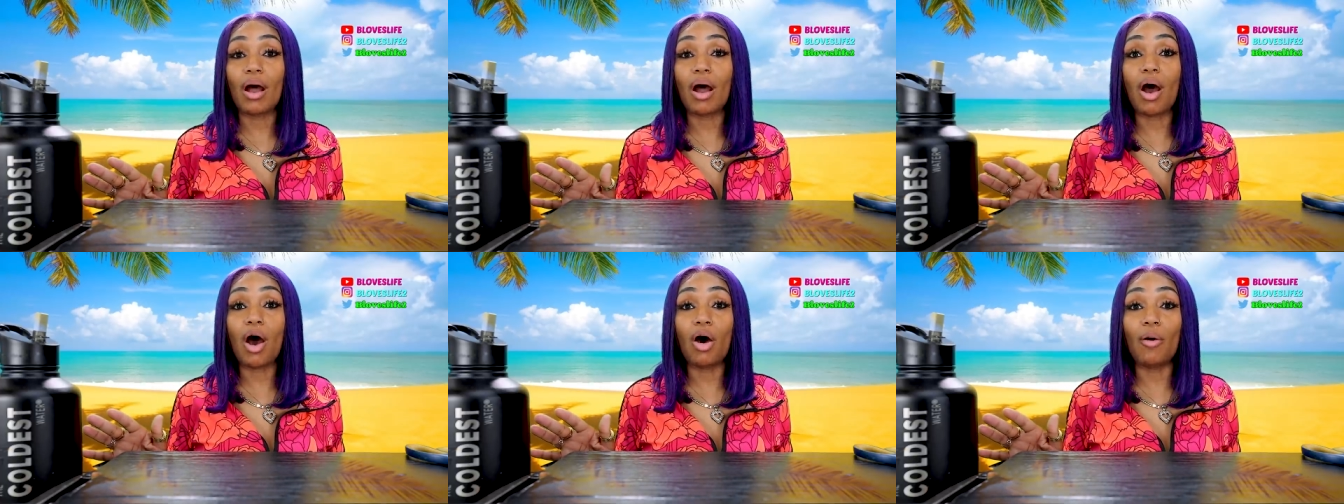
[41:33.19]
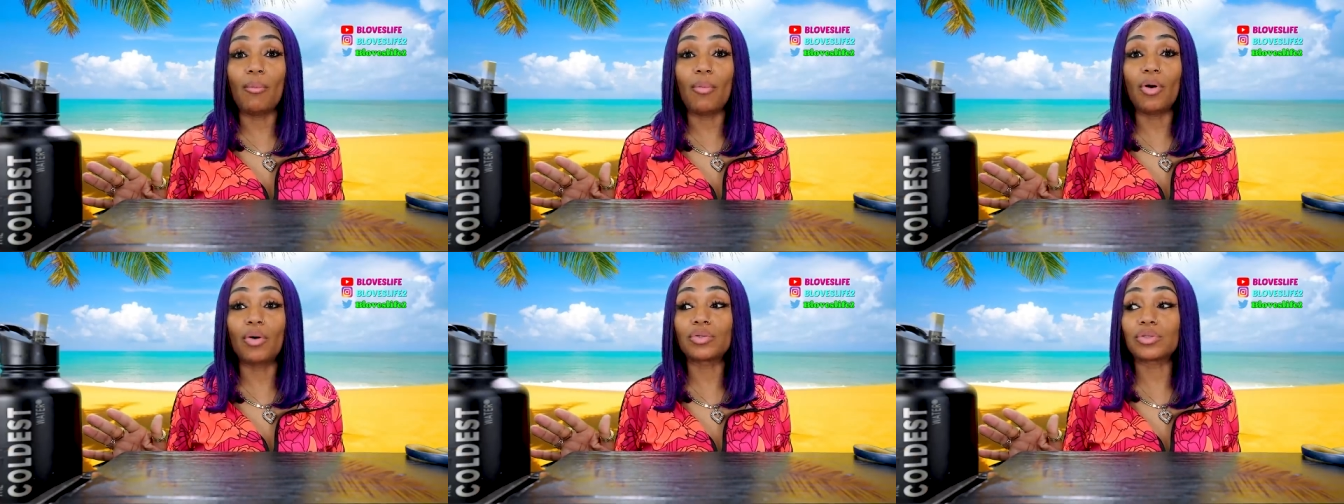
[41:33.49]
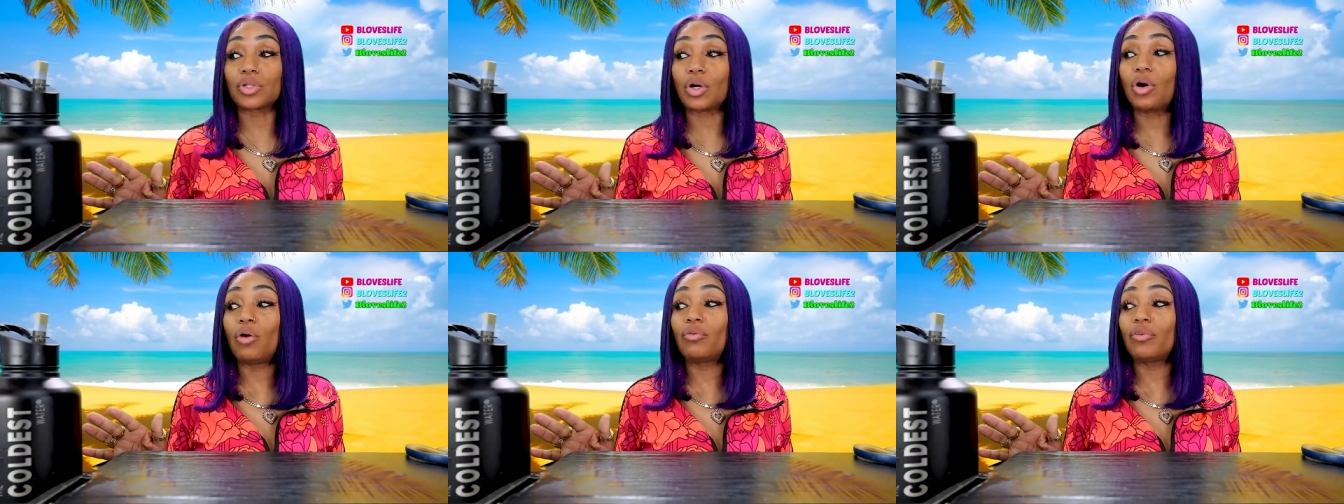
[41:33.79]

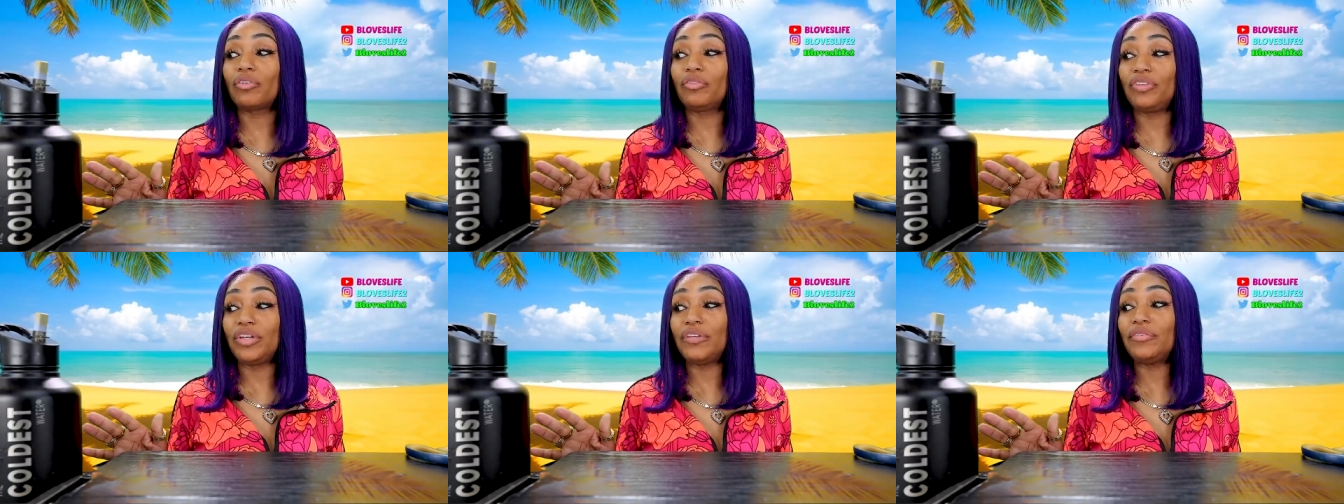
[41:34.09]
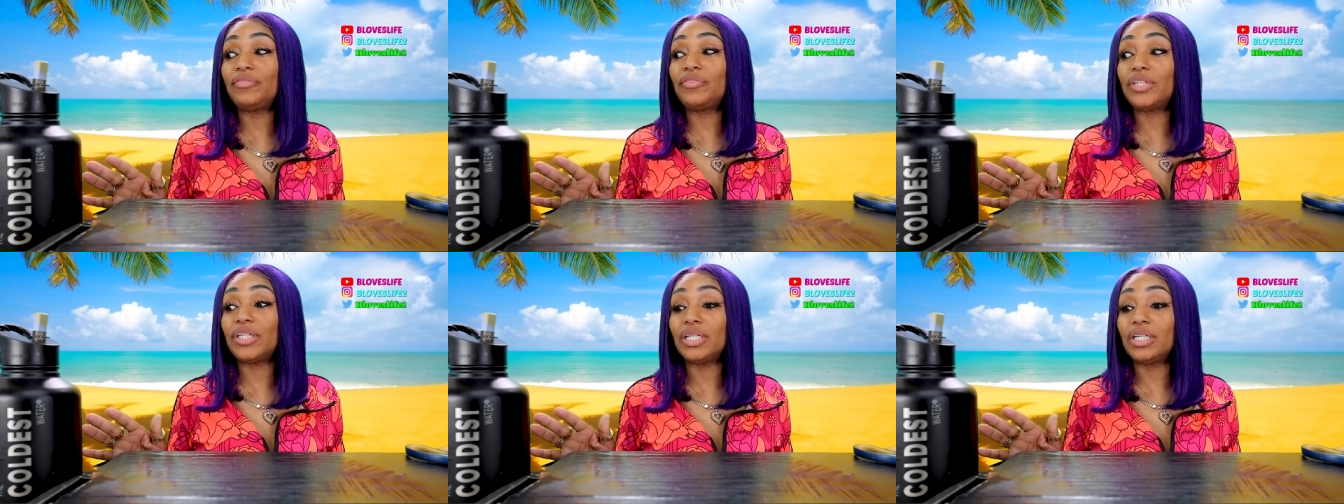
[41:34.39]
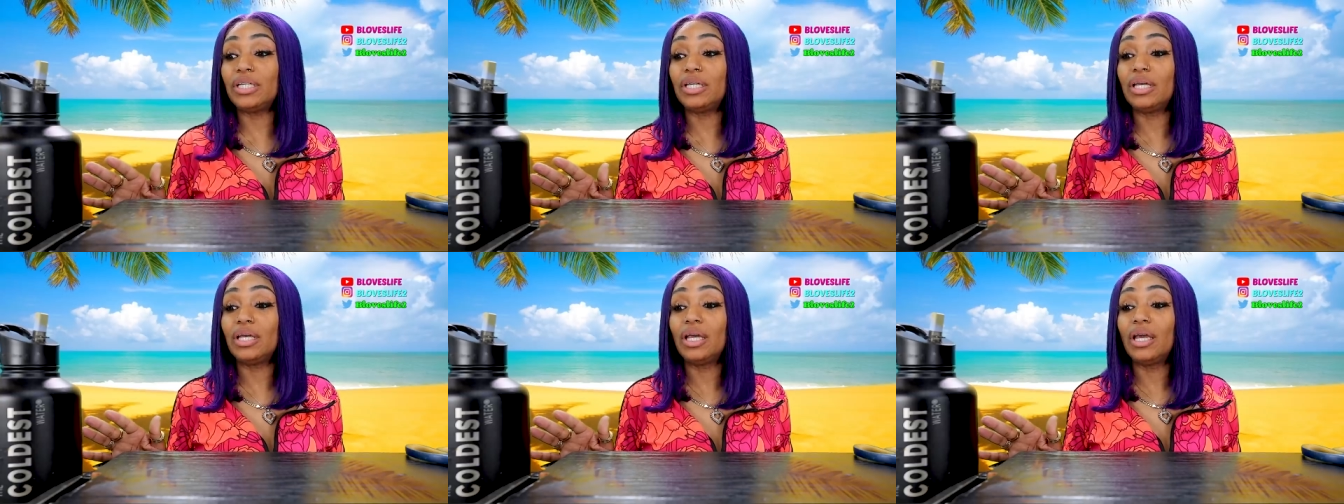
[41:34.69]
almost over 50,
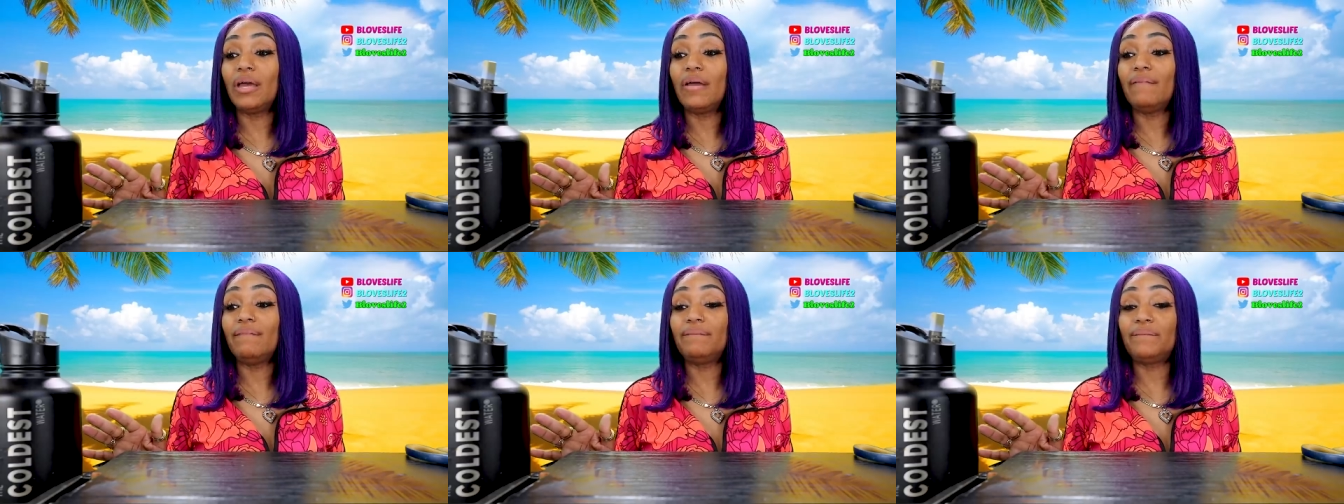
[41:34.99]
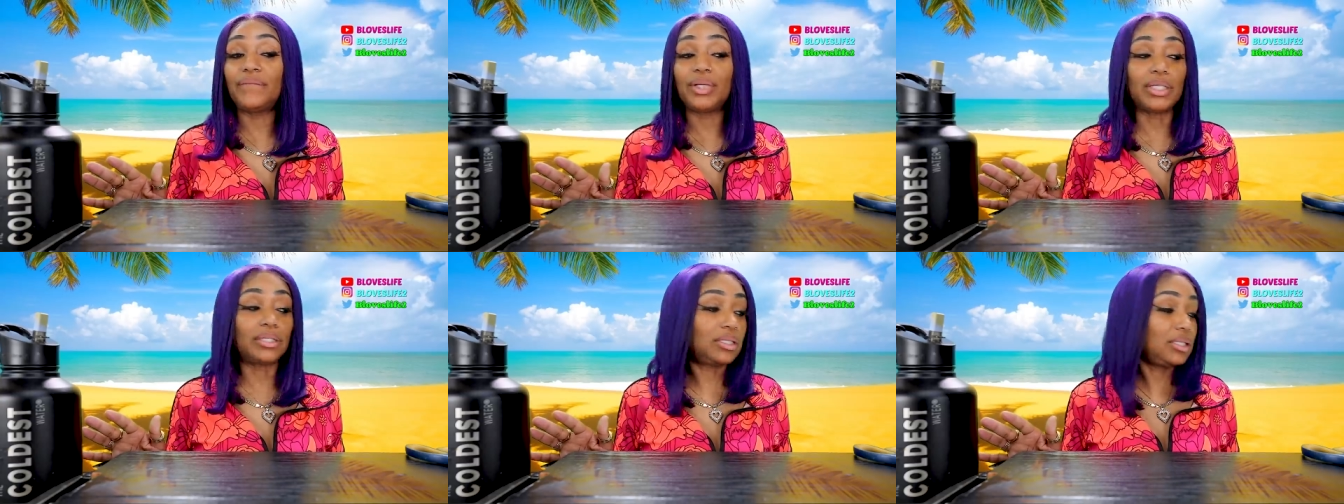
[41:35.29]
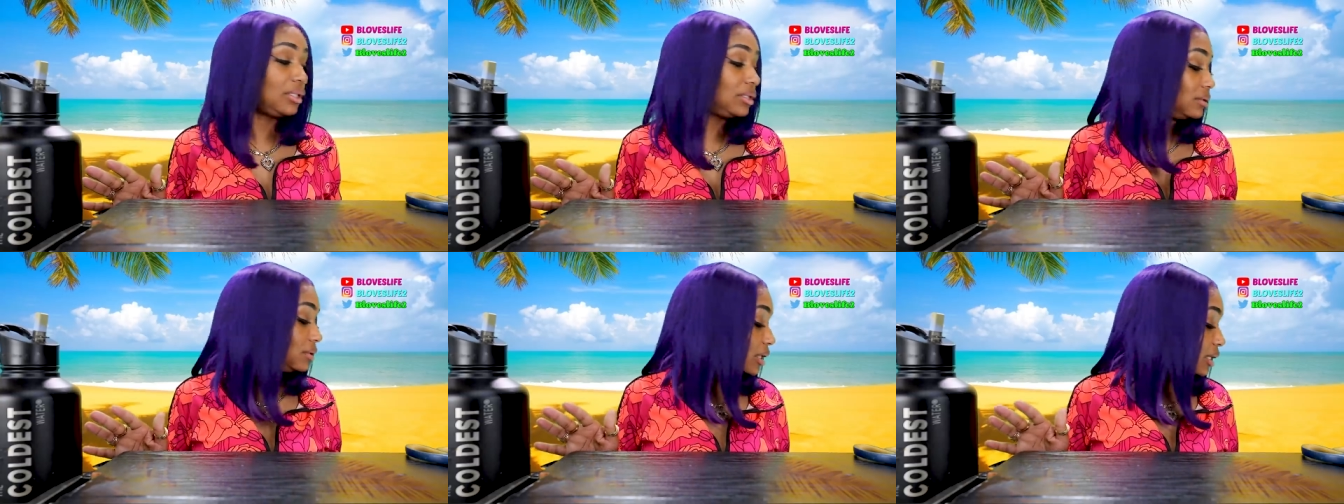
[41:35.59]
50,
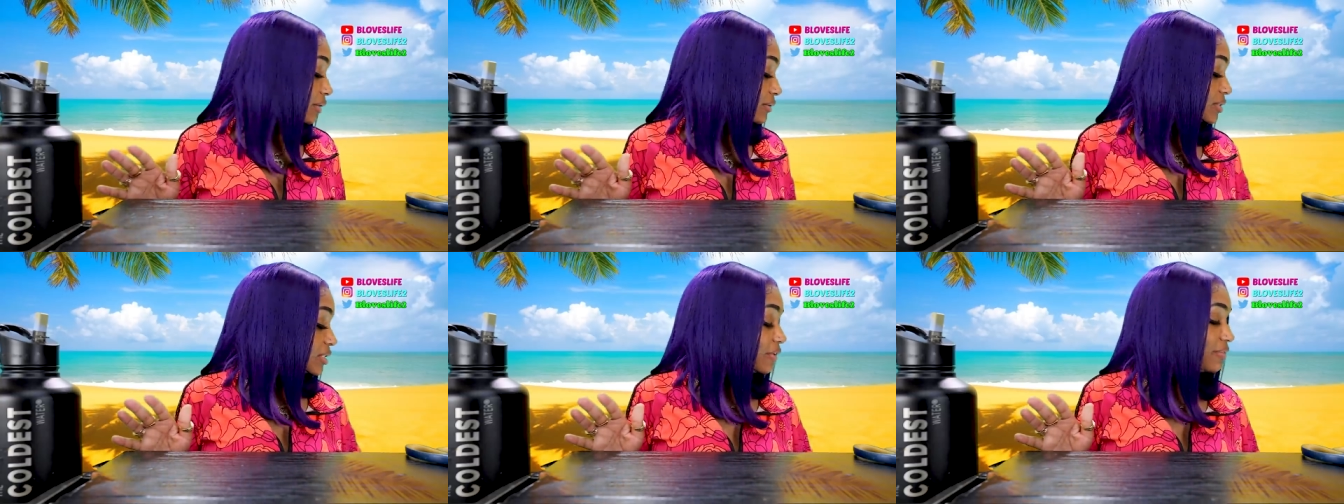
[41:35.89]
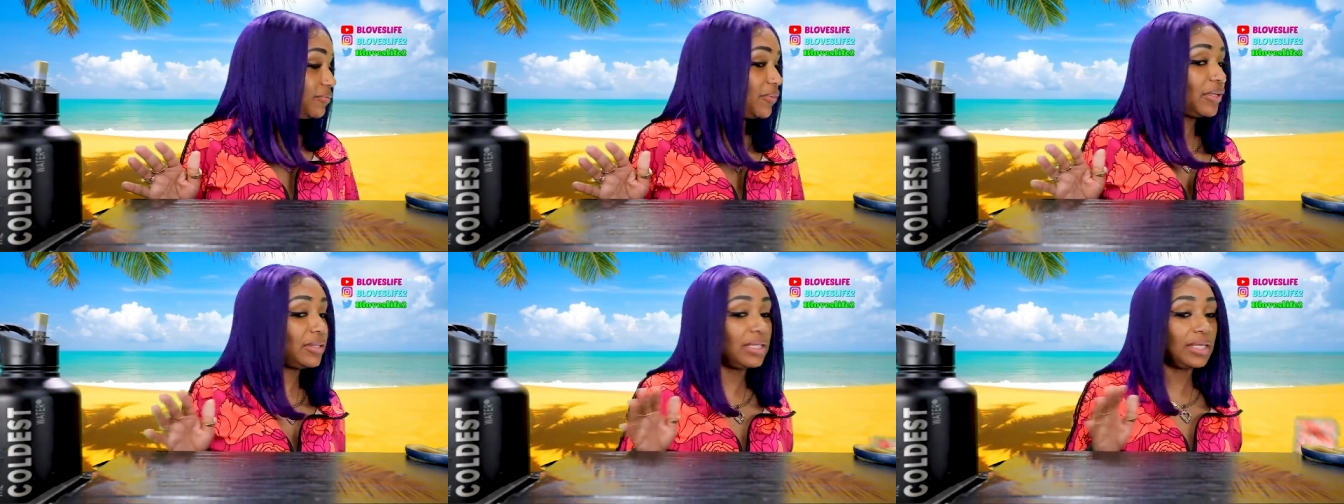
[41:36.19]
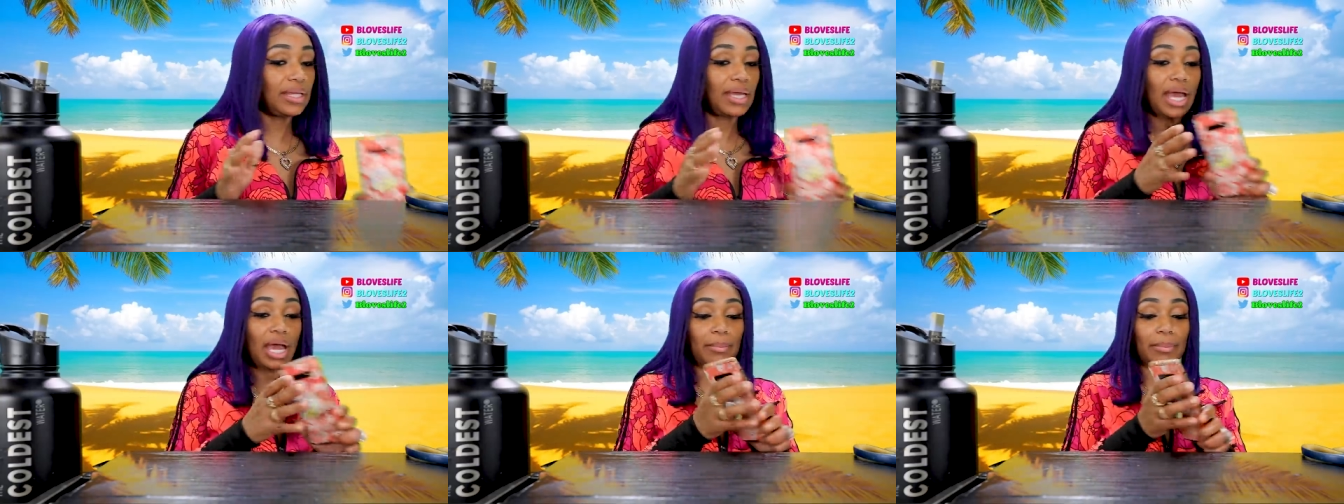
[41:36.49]
is it
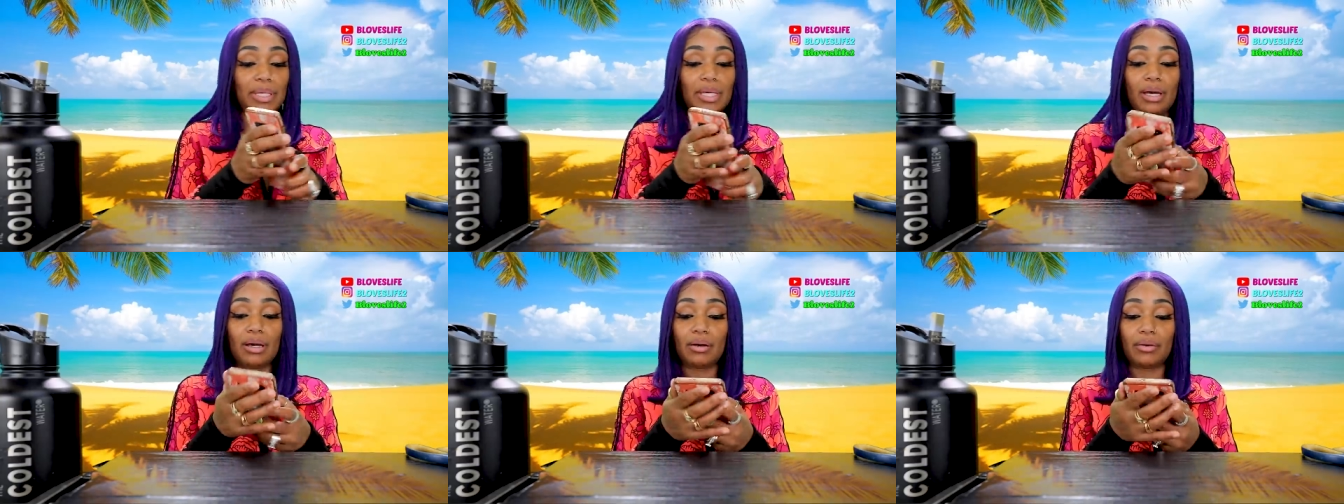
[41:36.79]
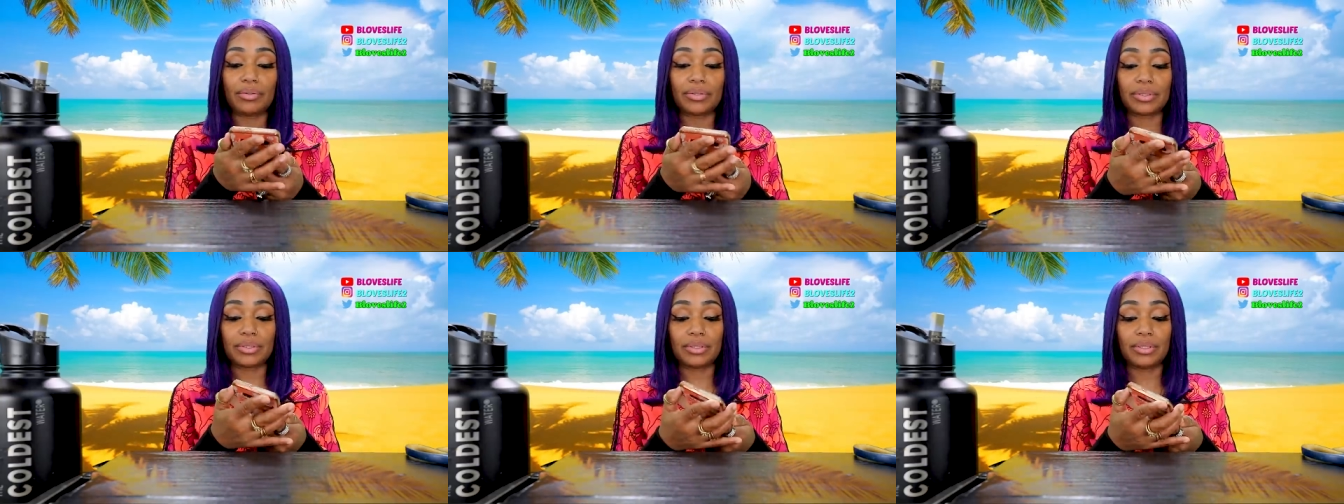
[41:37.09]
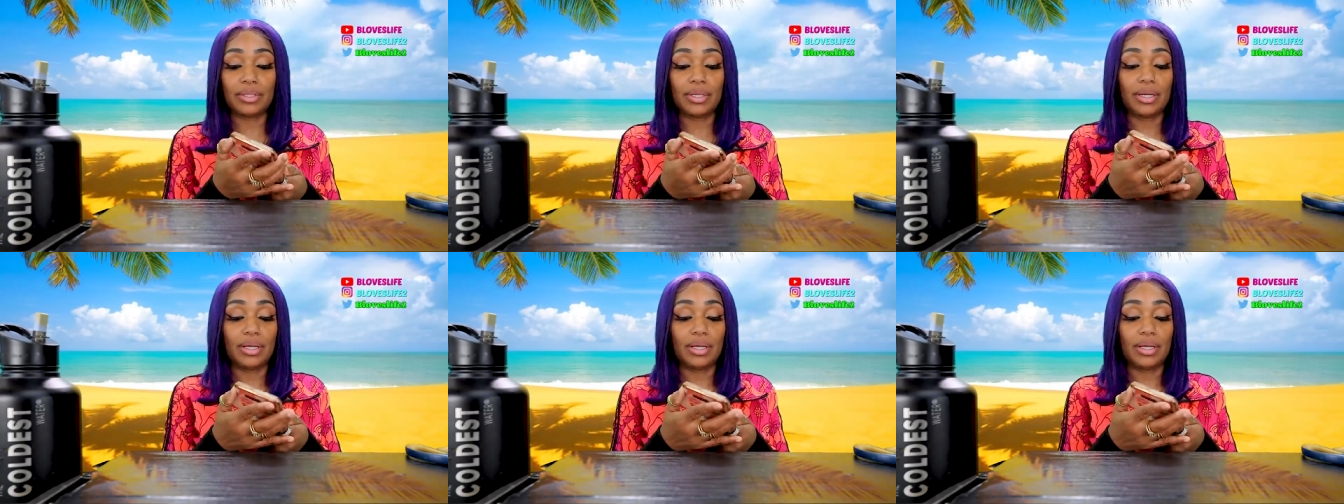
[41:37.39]
50 cameos?